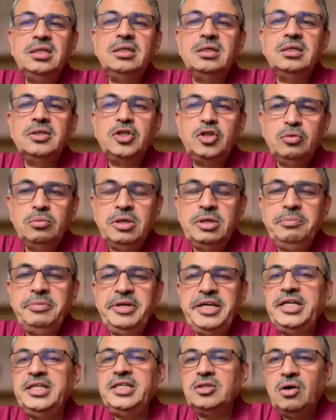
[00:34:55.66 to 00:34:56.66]
human
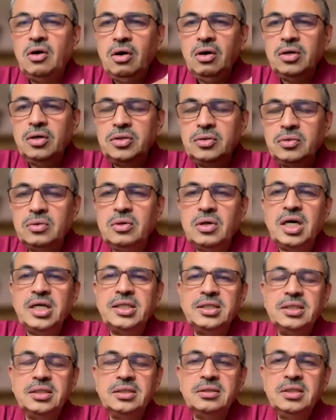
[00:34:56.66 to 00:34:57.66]
beings or to
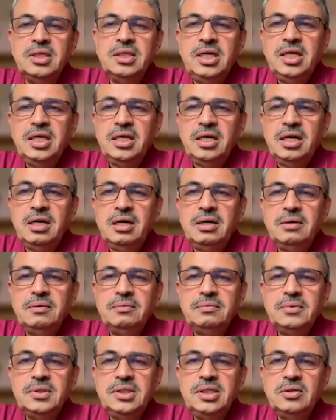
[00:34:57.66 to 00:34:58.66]
other
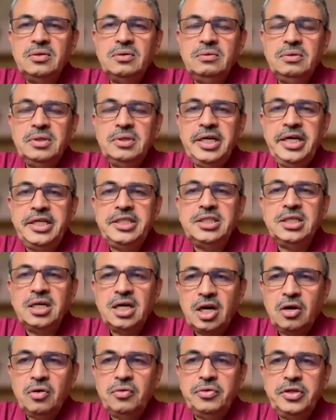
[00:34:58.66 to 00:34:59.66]
nature
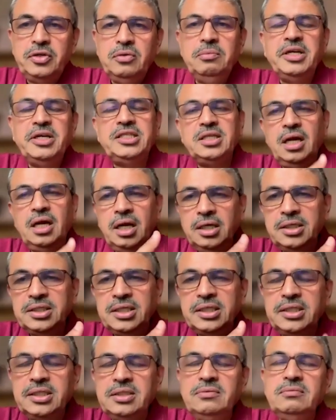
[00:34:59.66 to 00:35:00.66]
around you. But there are
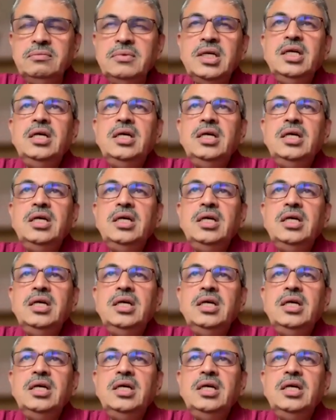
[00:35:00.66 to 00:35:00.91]
certain